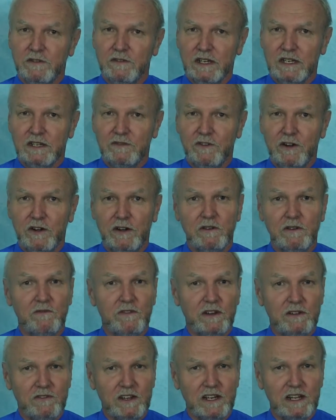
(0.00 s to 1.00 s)
it very
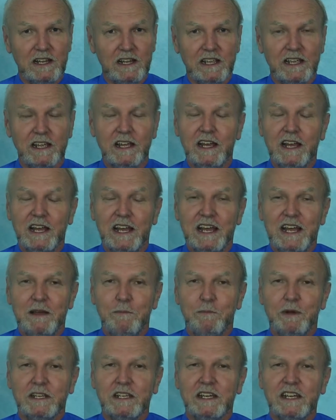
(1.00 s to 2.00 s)
vividly,
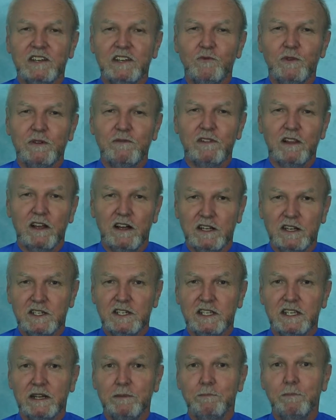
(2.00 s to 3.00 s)
but yet we've
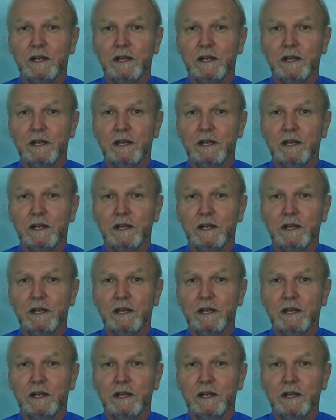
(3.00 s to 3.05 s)
lost it.